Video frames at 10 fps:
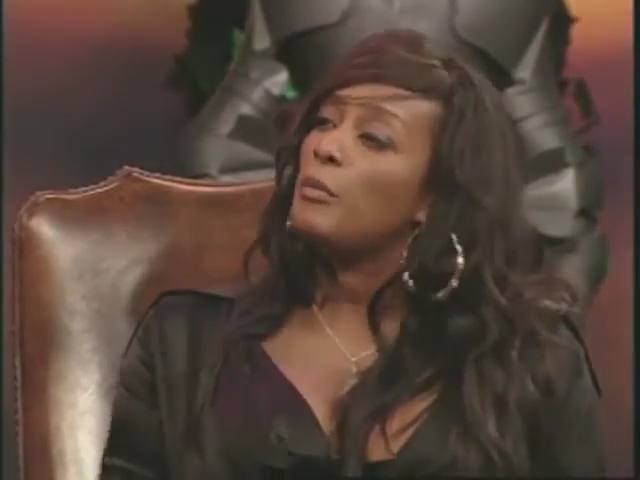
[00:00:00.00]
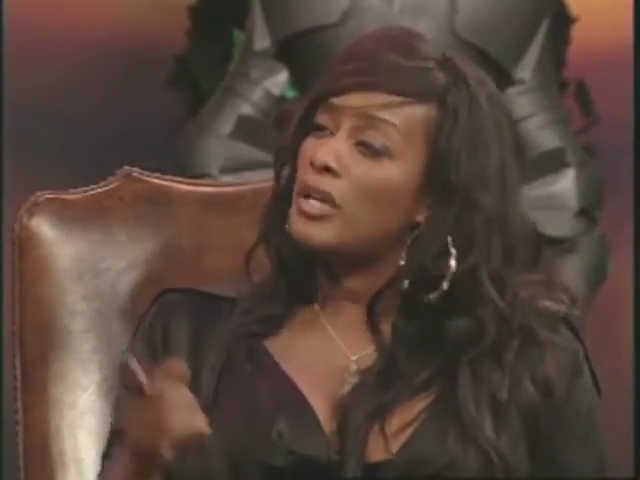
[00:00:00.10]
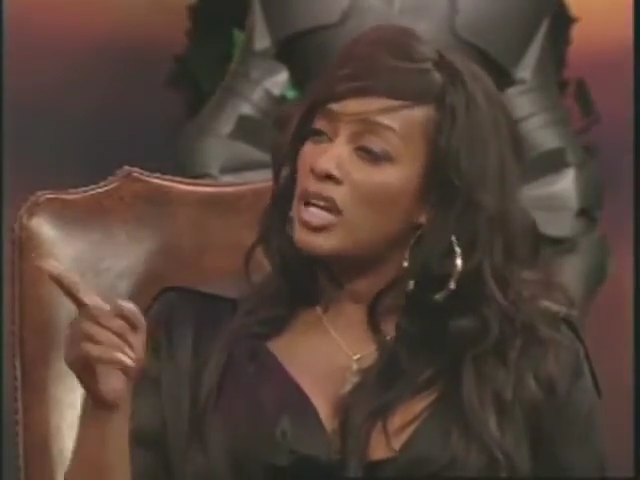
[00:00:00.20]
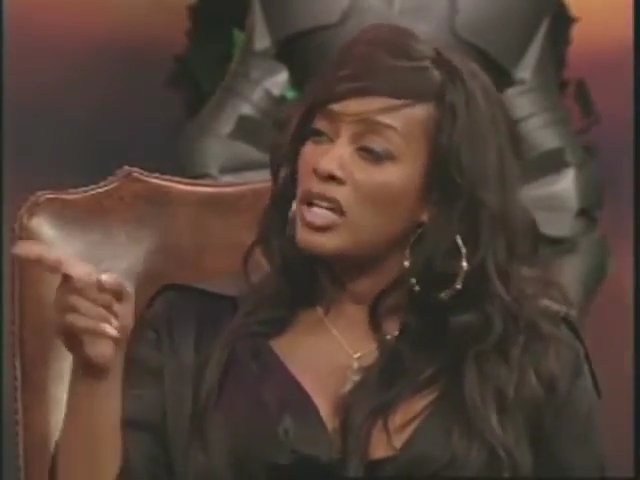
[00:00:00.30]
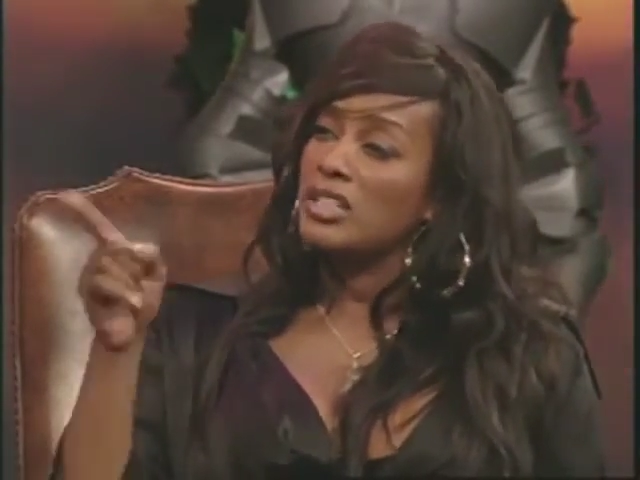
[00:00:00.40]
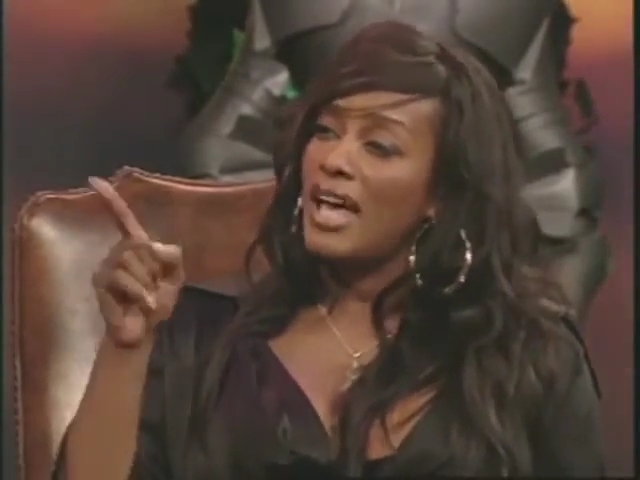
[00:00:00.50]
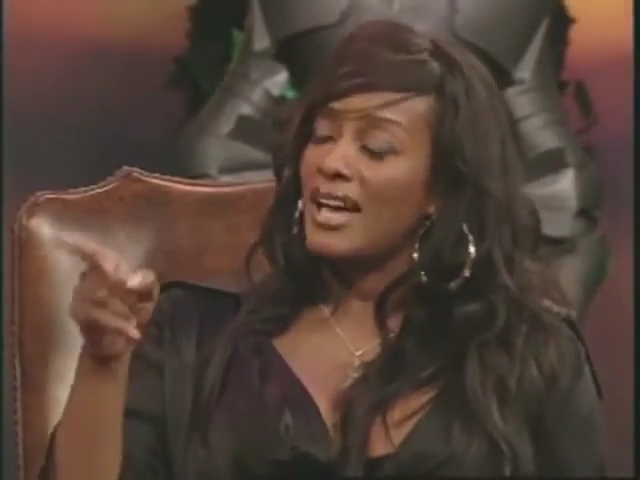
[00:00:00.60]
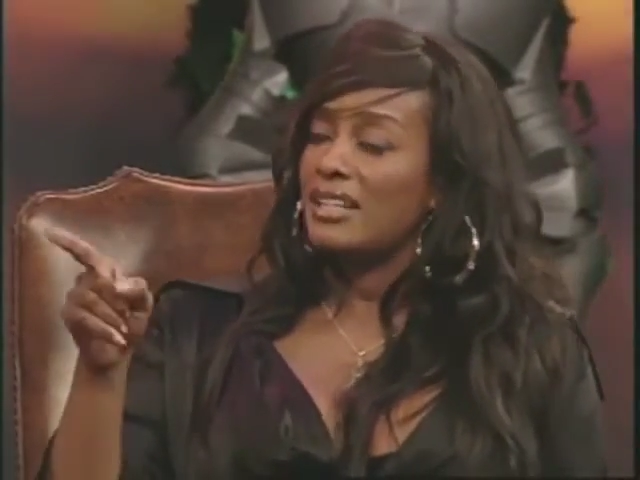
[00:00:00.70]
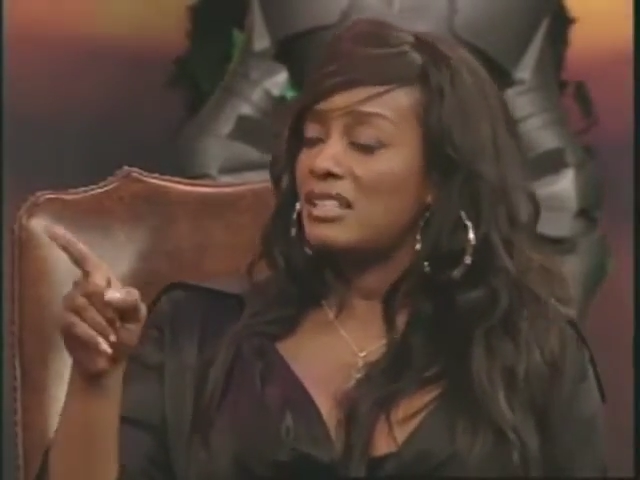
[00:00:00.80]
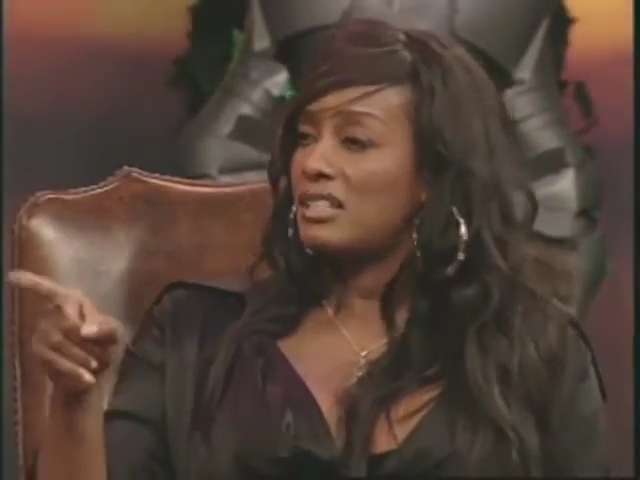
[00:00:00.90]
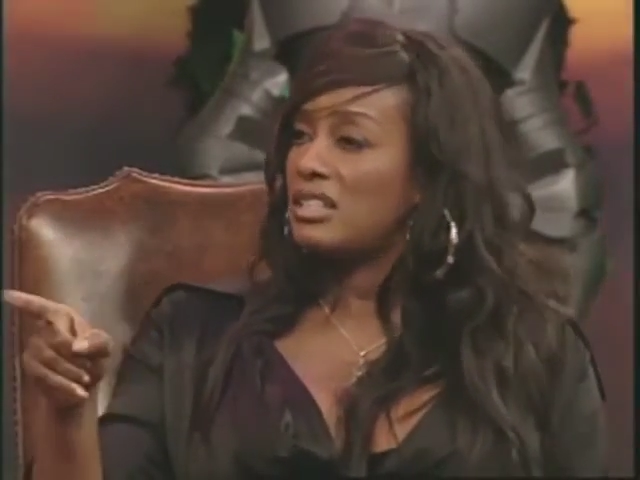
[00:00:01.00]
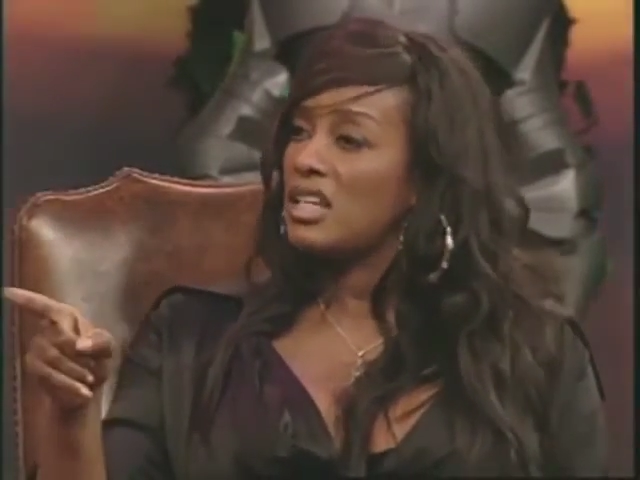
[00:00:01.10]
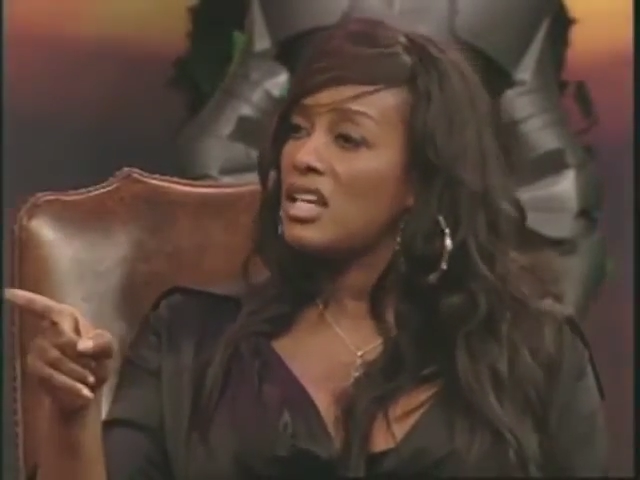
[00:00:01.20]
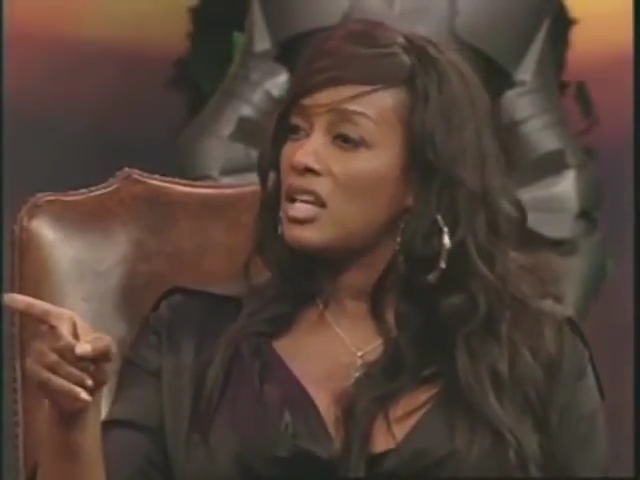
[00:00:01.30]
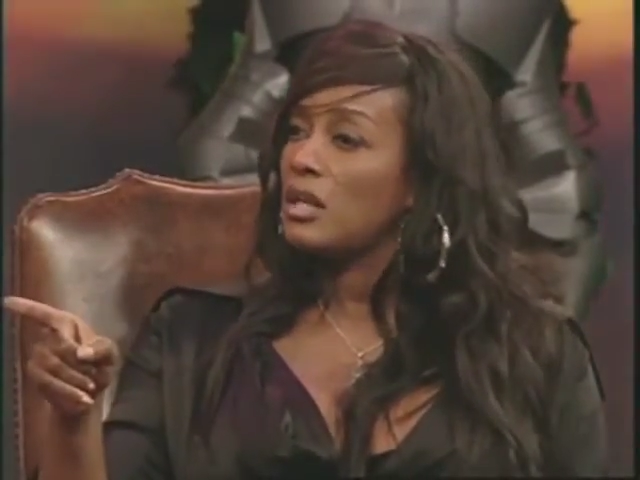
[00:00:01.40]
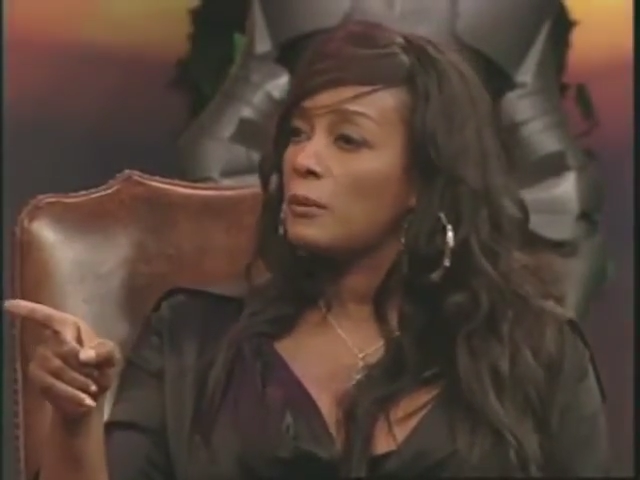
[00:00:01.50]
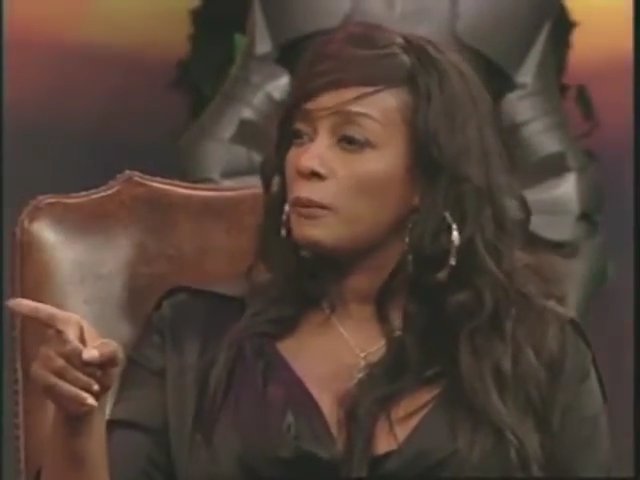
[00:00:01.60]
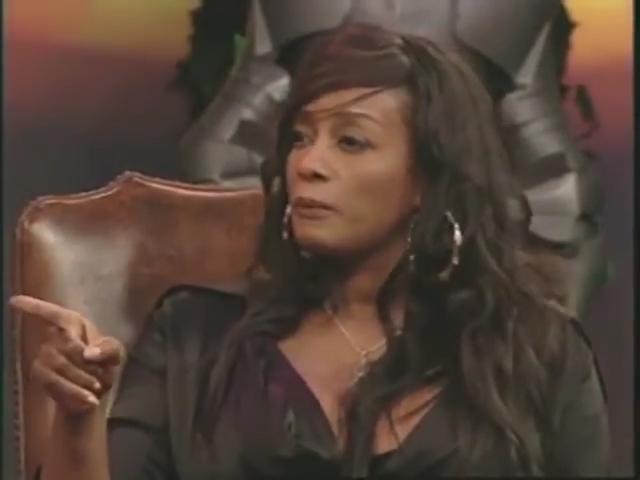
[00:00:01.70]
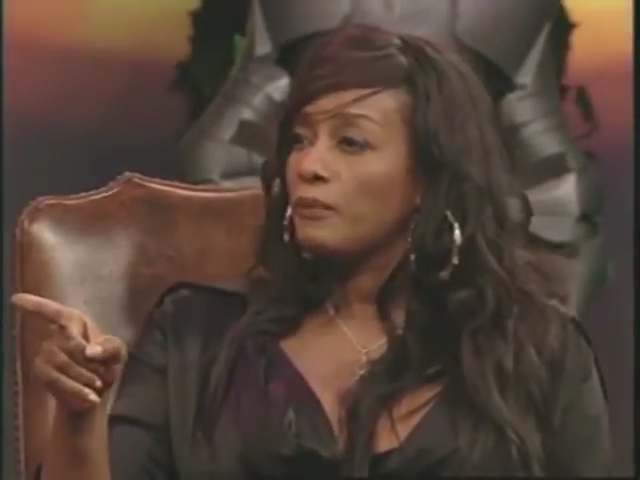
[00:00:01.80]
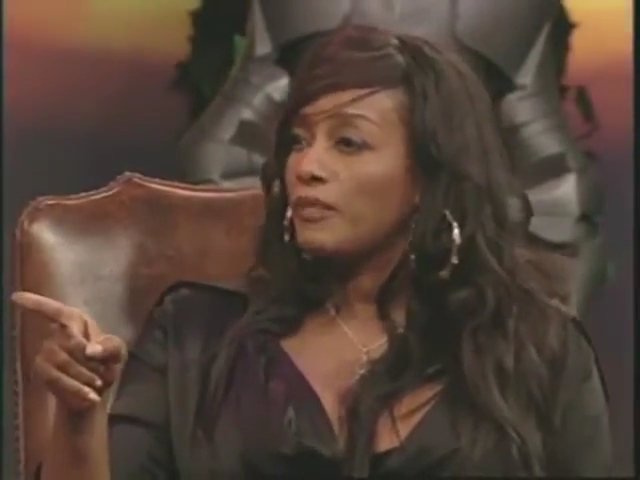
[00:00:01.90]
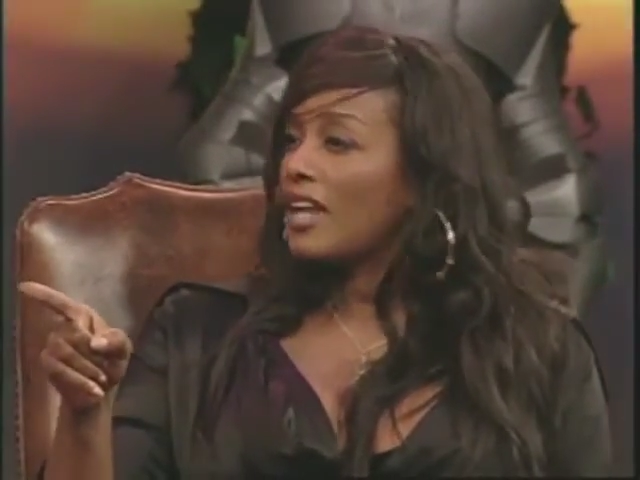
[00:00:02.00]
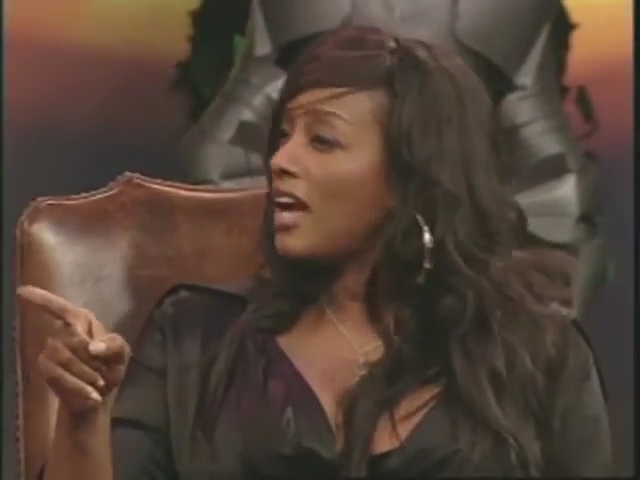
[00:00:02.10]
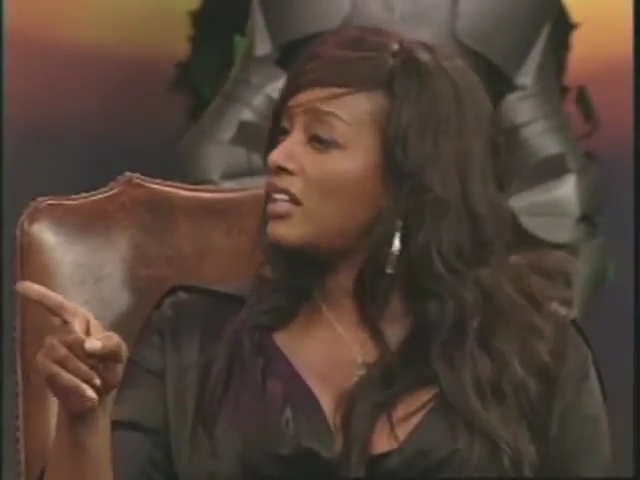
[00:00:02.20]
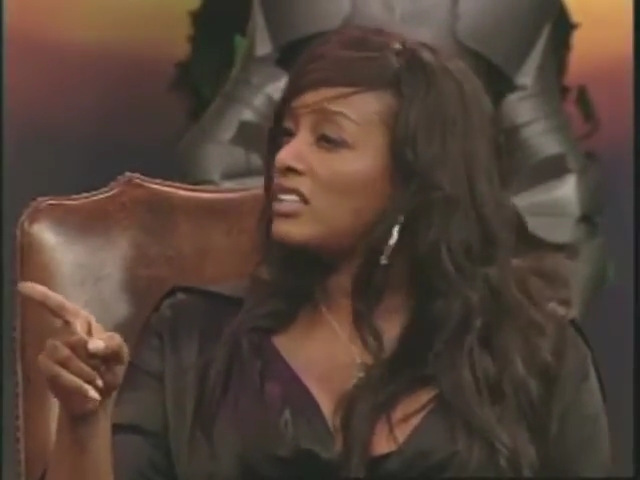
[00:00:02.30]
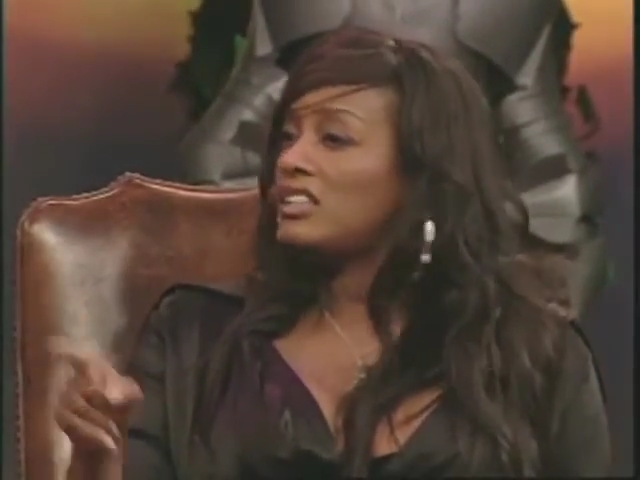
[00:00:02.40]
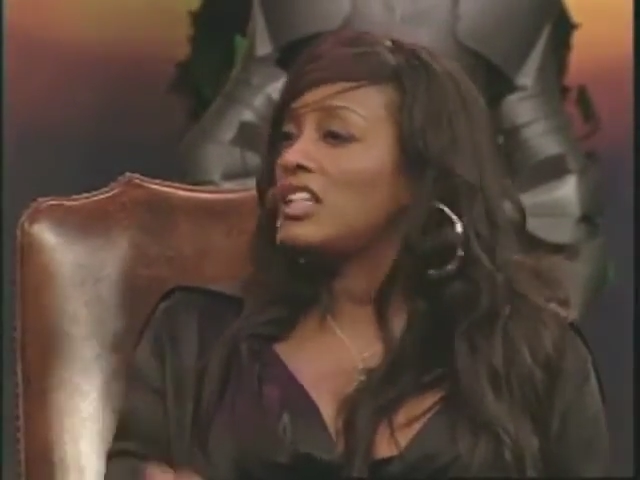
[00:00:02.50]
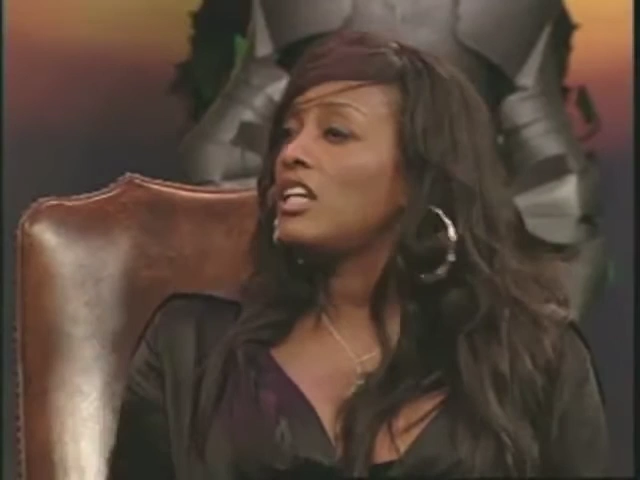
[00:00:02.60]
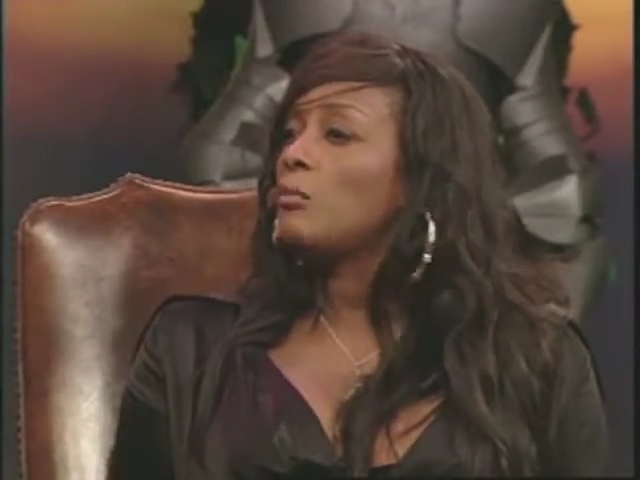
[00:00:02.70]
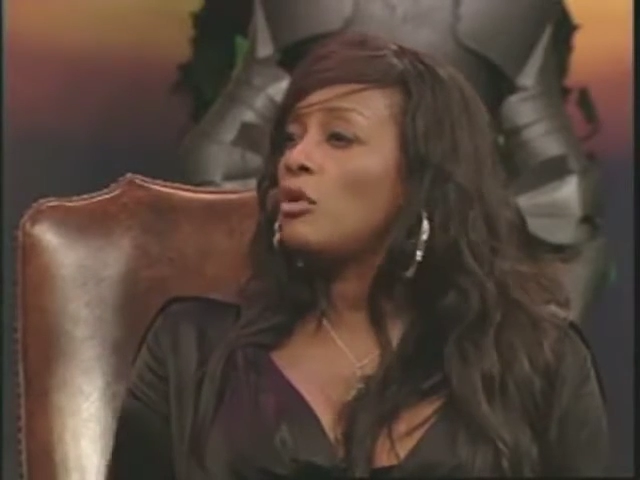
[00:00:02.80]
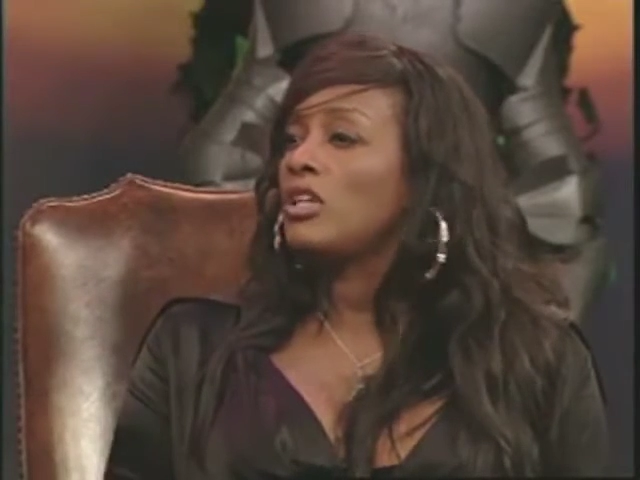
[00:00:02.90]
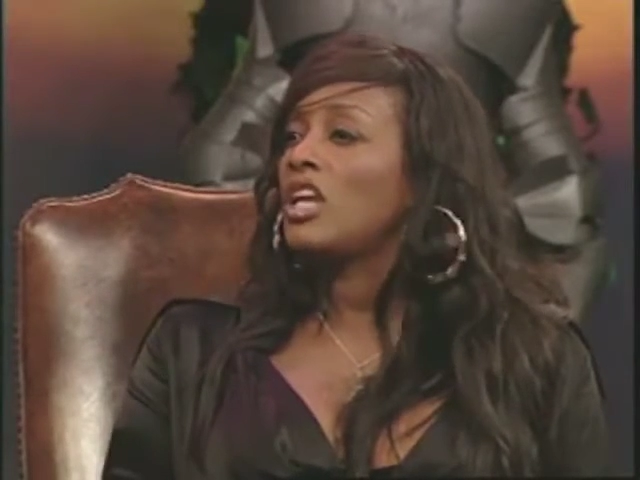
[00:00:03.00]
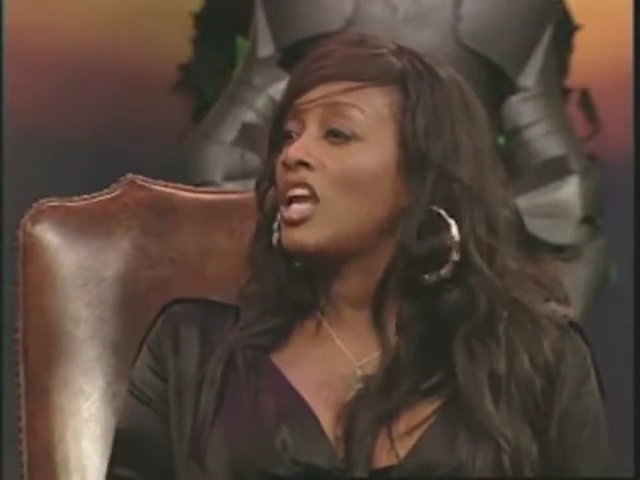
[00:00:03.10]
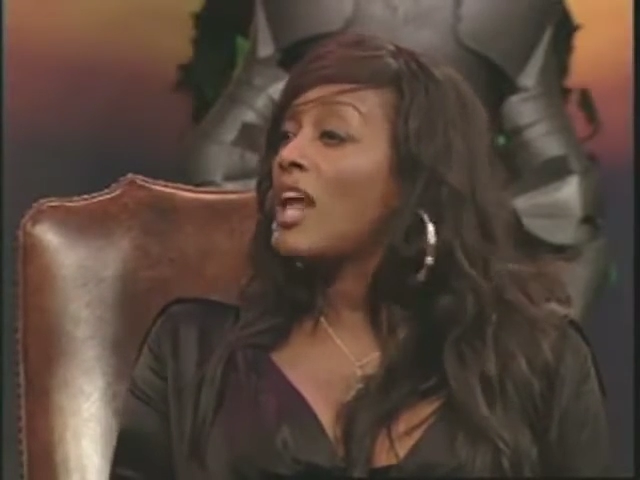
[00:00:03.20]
because I could see it. I could see it, Monique,